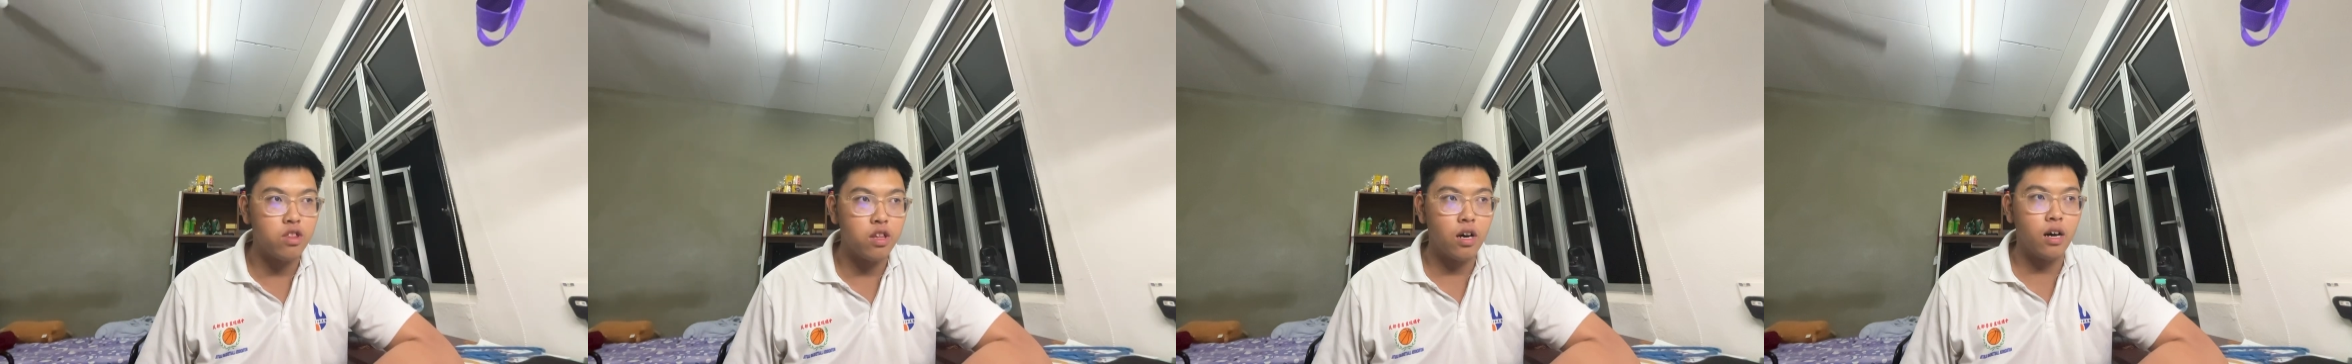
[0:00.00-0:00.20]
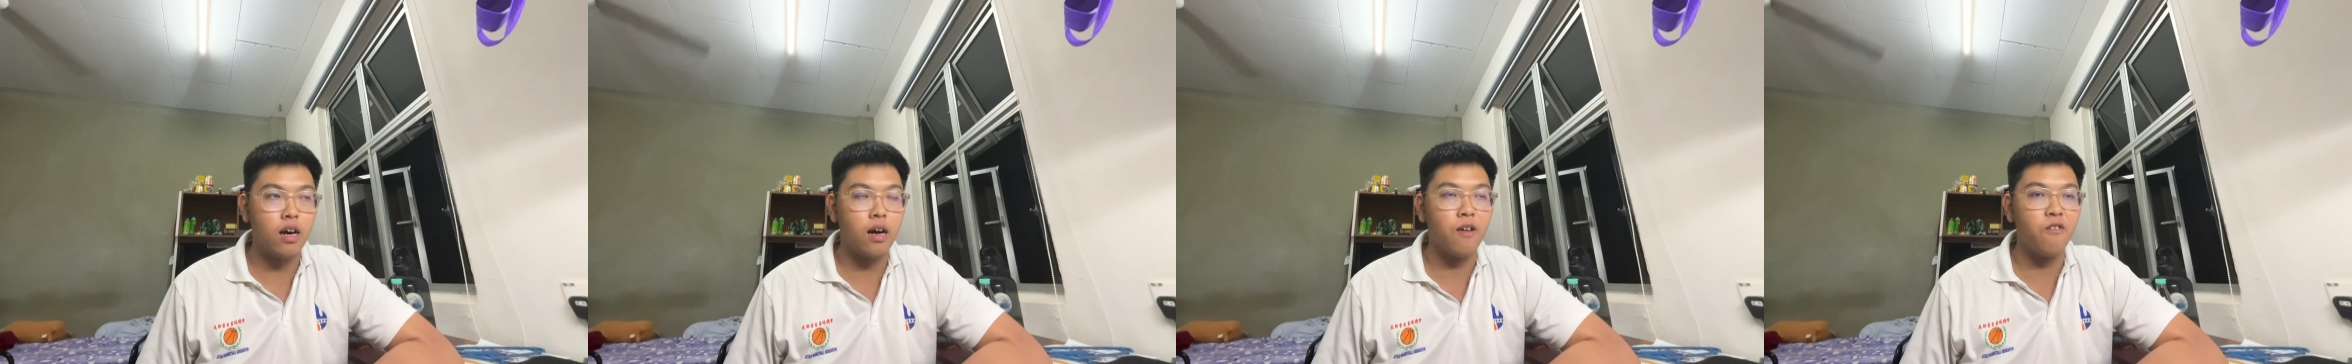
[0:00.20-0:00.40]

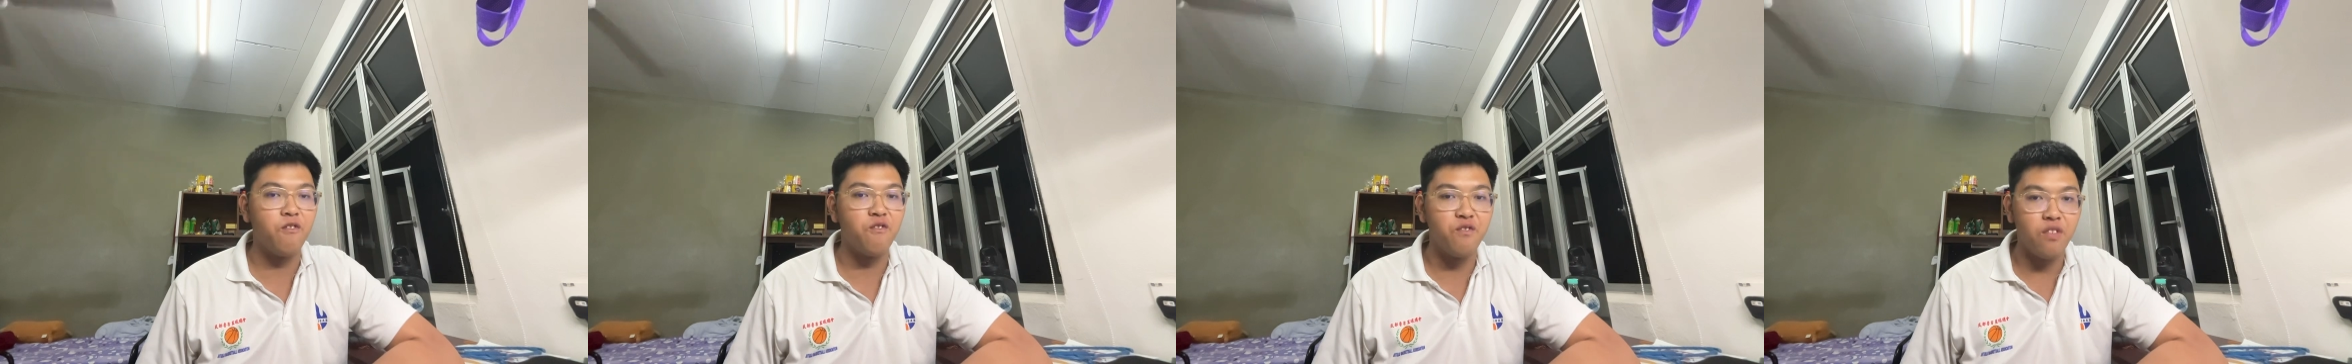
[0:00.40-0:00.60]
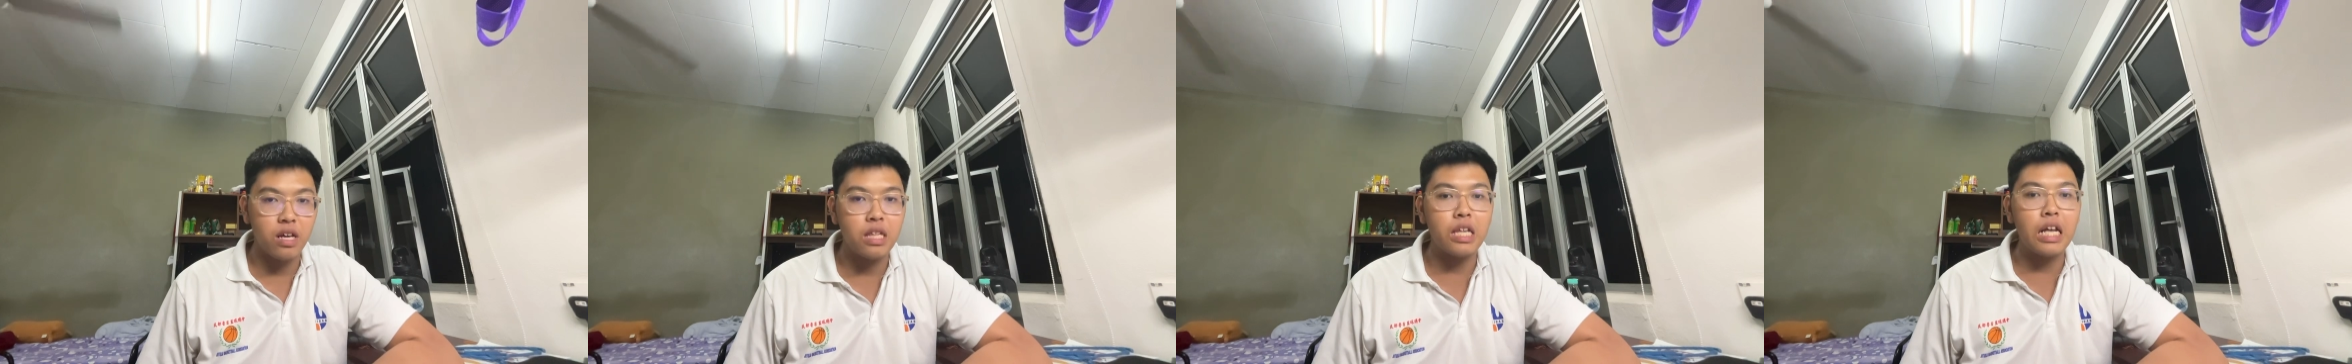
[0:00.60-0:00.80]
the
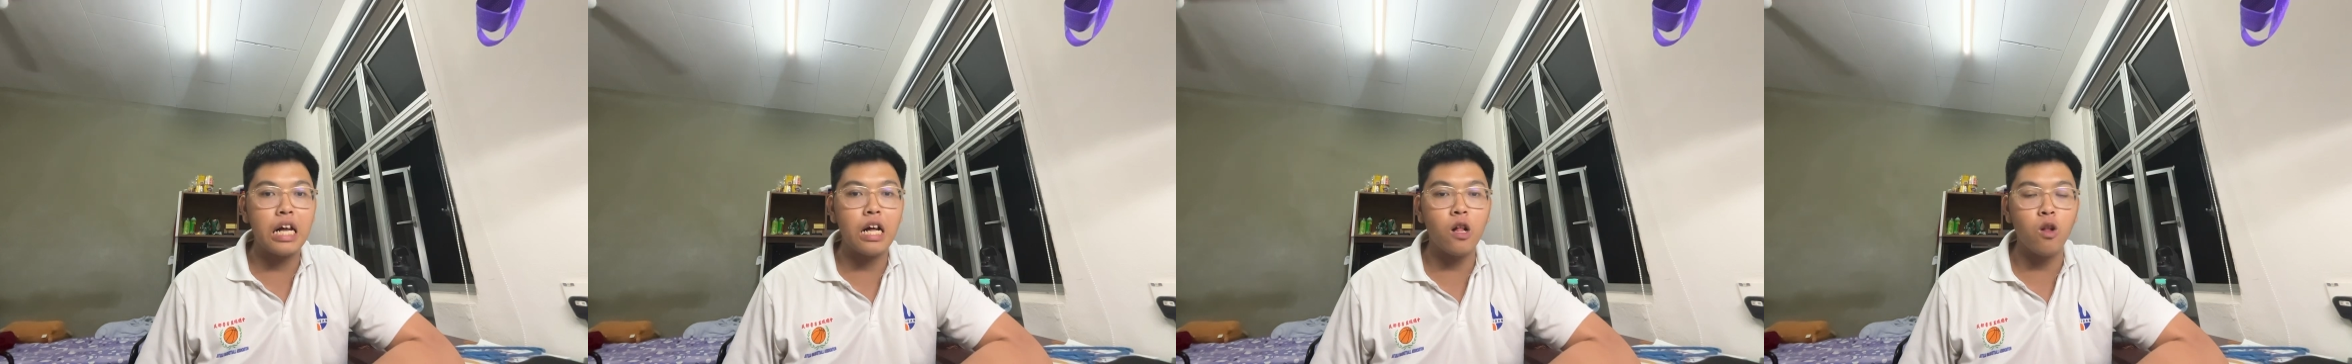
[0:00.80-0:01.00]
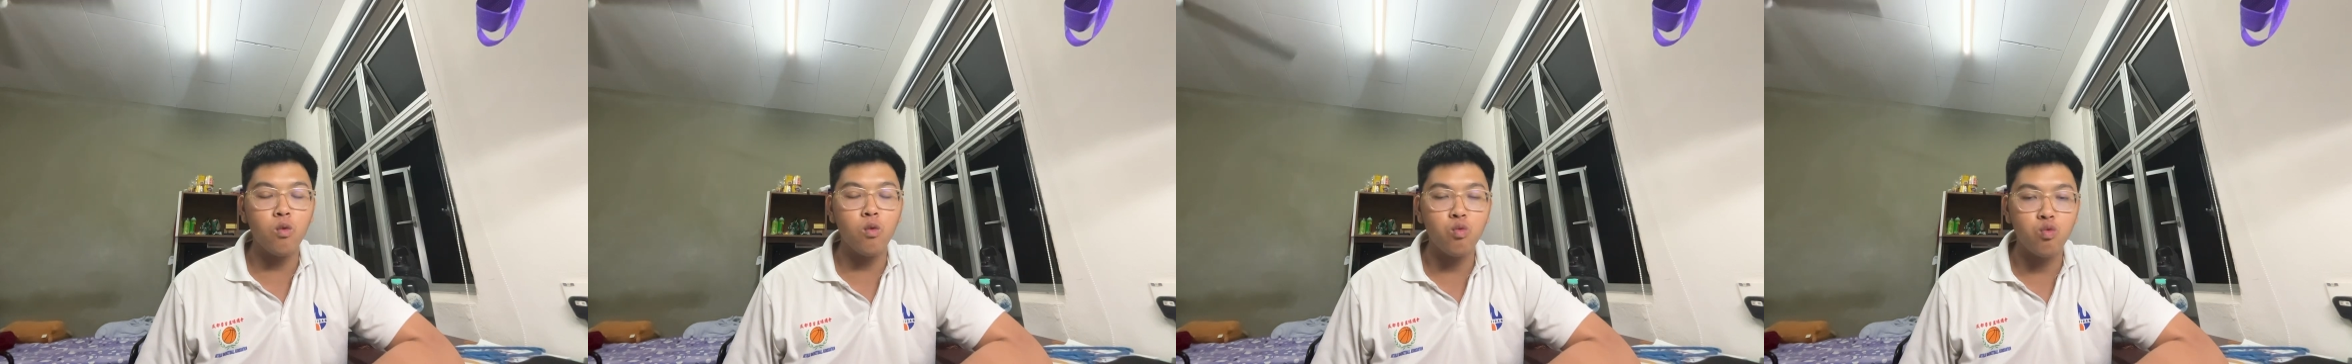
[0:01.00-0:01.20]

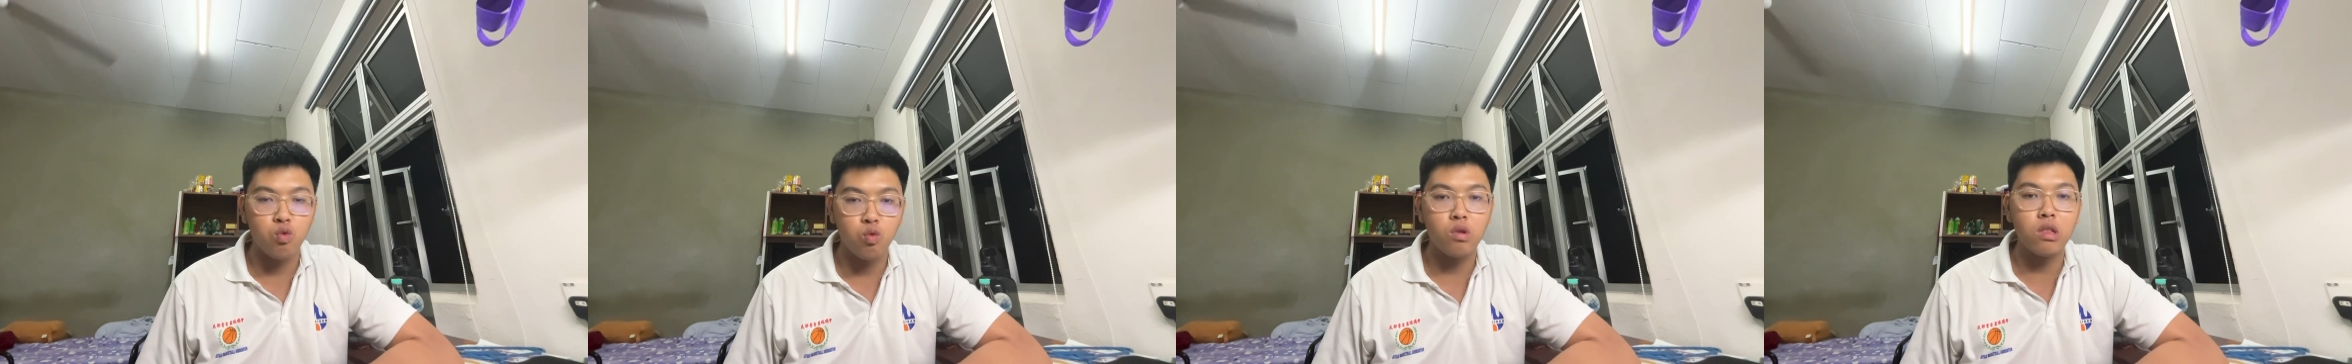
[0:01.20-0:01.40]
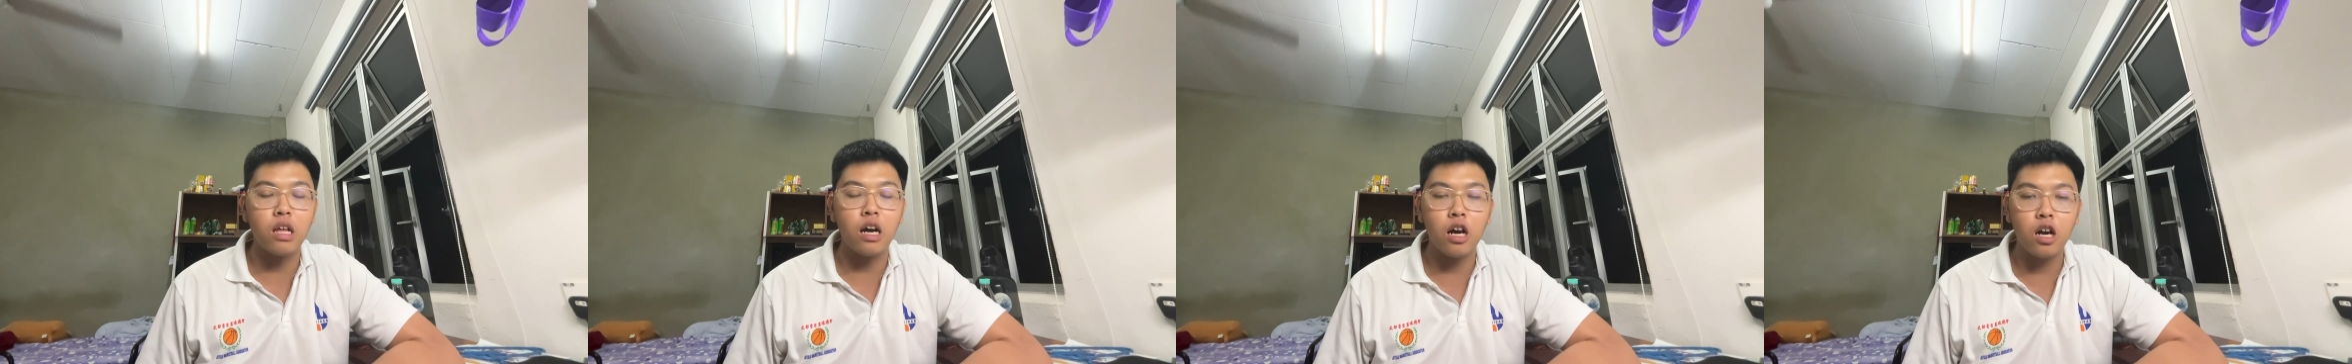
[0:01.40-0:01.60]
vertical
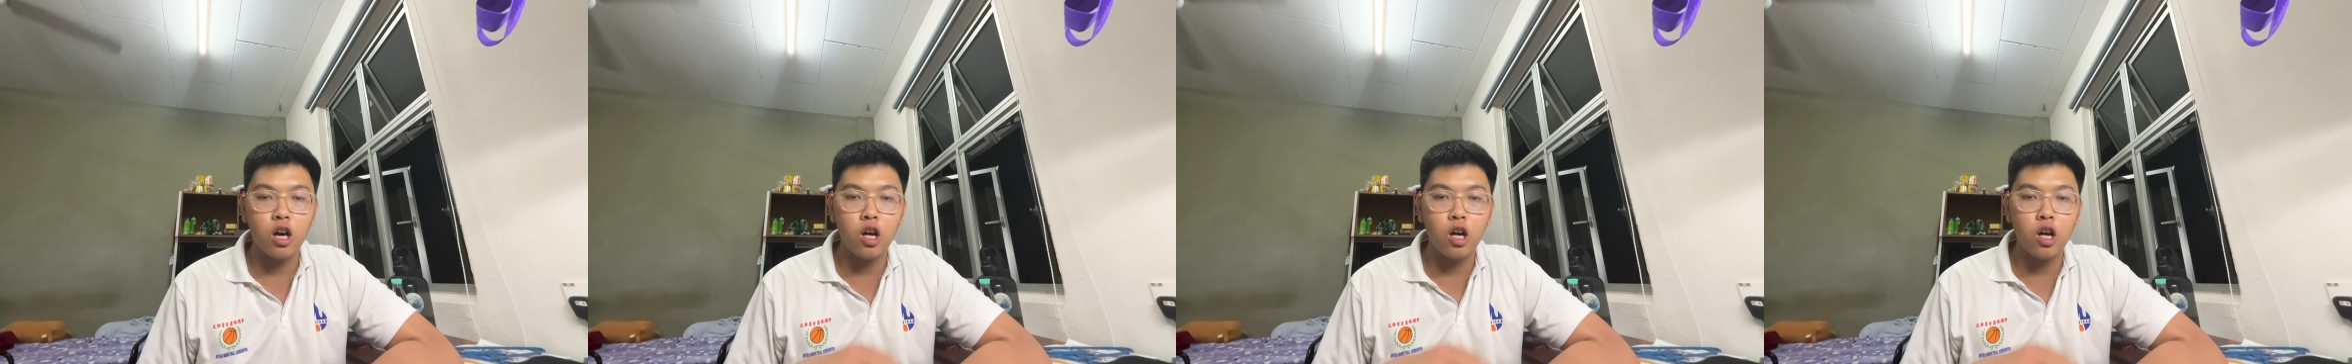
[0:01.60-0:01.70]
ruler